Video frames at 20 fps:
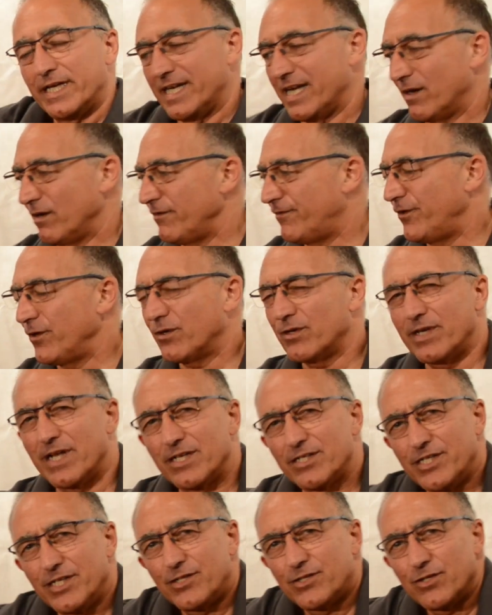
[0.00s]
Now if you can
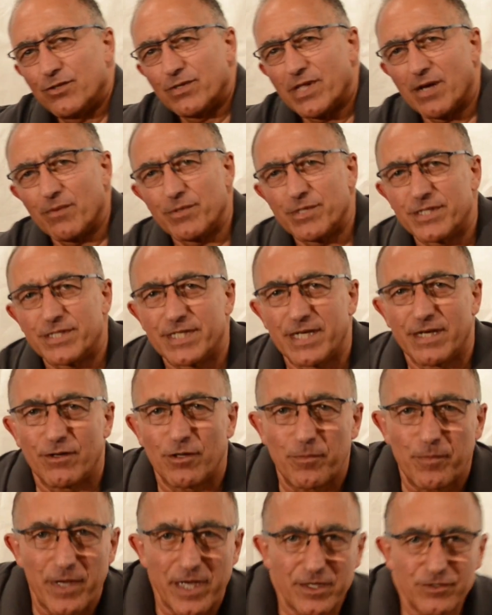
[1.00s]
actually do that with the
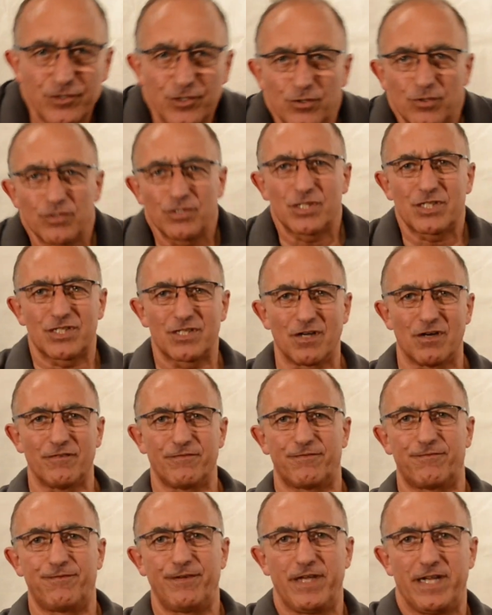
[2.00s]
TheraBand, you can start
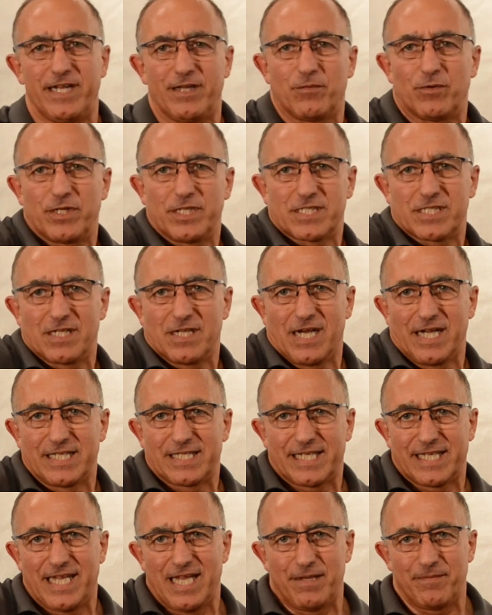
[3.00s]
feeling what it's like
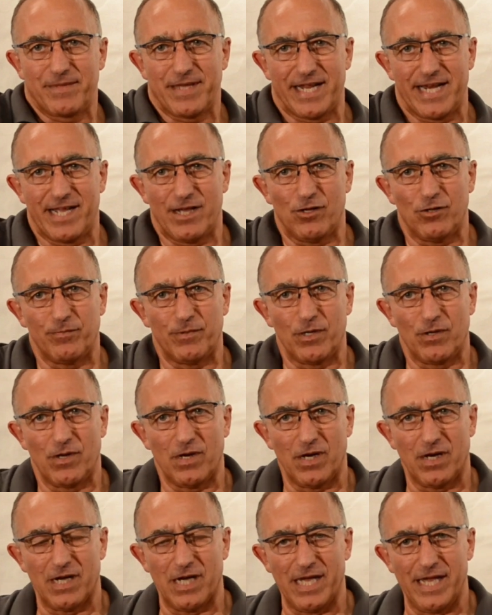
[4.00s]
to keep that elbow
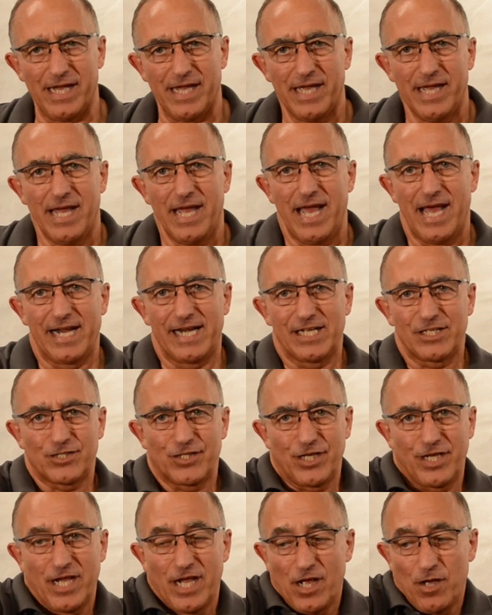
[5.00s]
high and
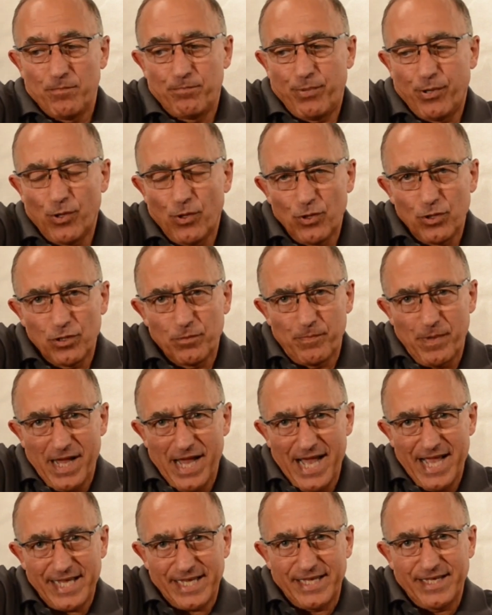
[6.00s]
actually pull
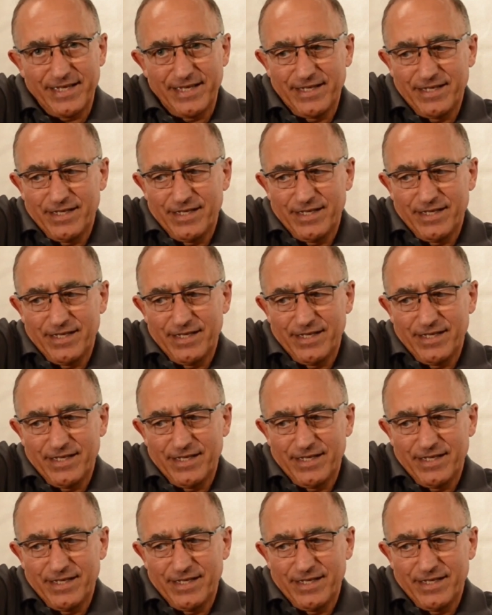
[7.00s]
back